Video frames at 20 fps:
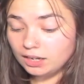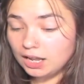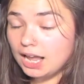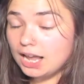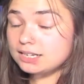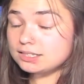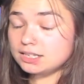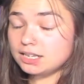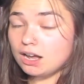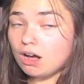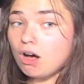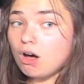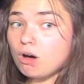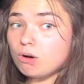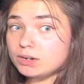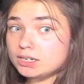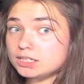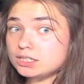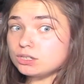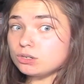as they
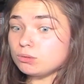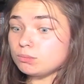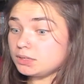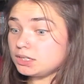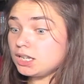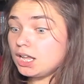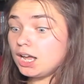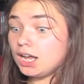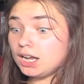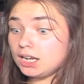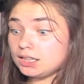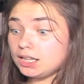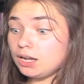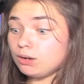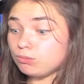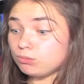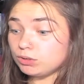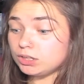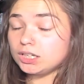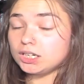always do, but dang,
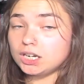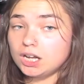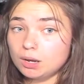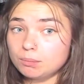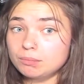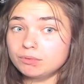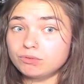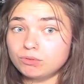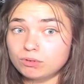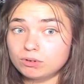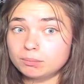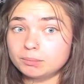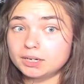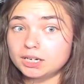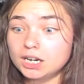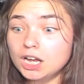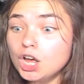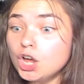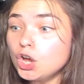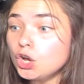they really coming for
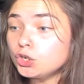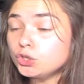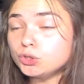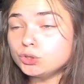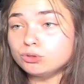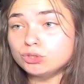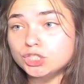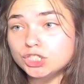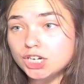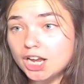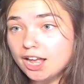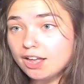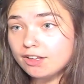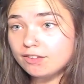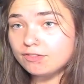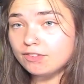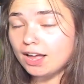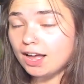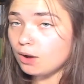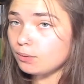me. Dude,
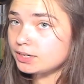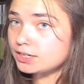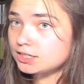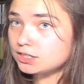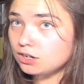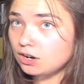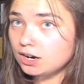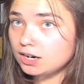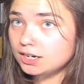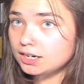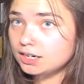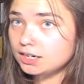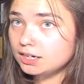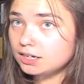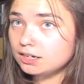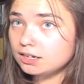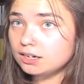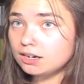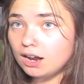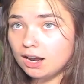Jeff, how he
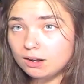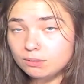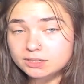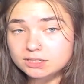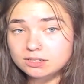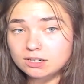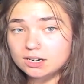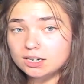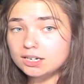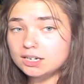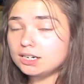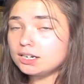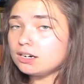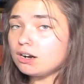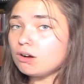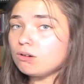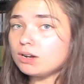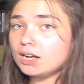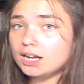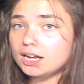started
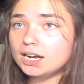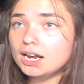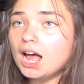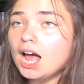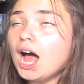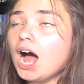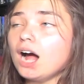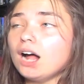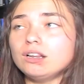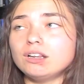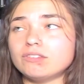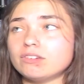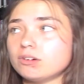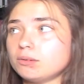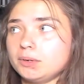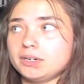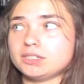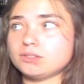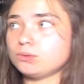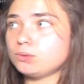it, okay, I love
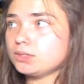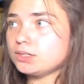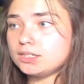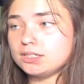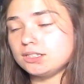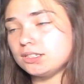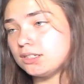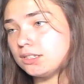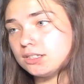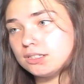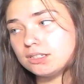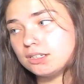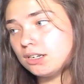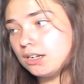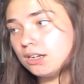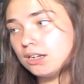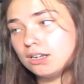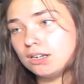everybody's voice in this.